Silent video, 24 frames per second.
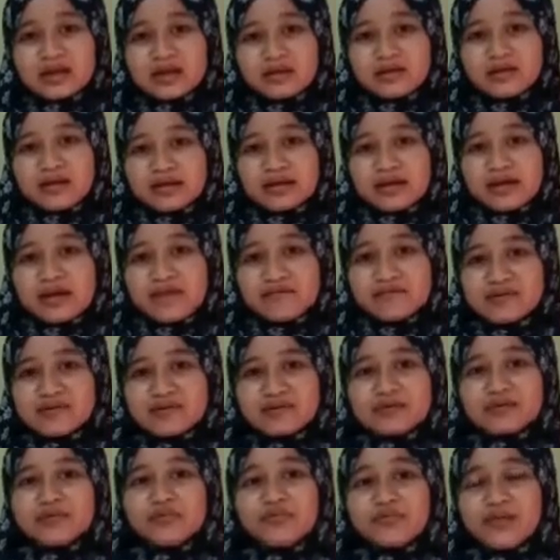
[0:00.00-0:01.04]
they
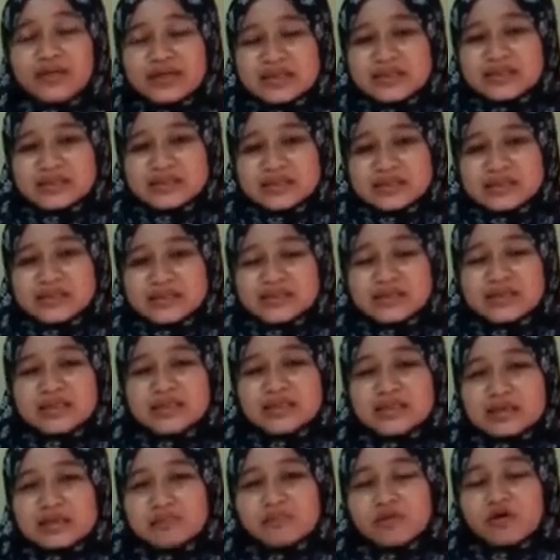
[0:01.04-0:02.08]
having a weaknesses
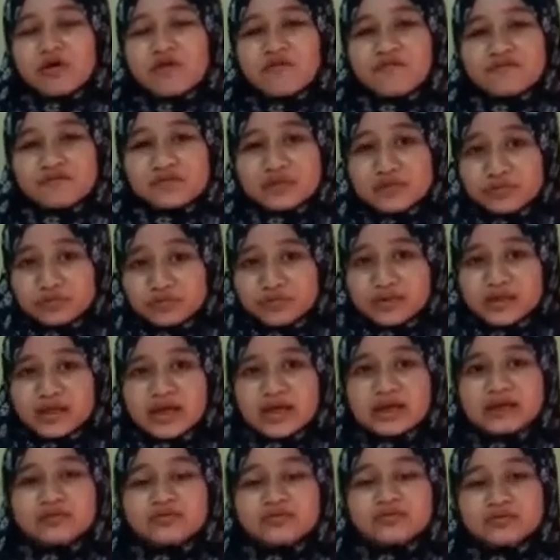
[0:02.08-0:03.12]
in terms of teamwork
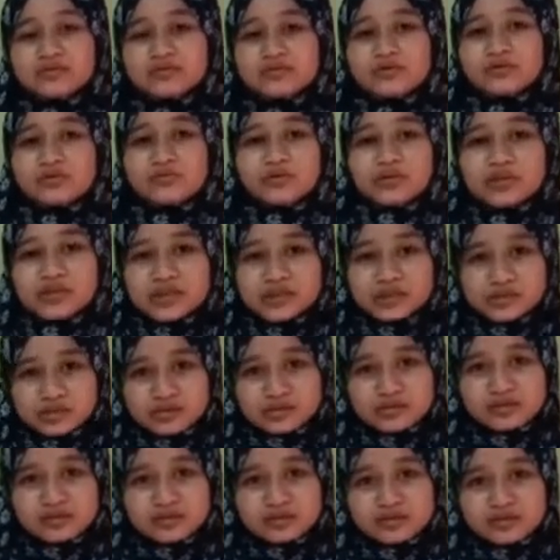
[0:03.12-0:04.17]
and good
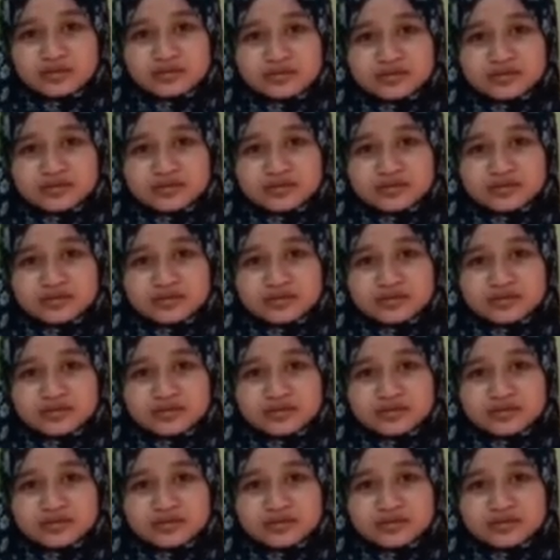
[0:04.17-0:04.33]
communication.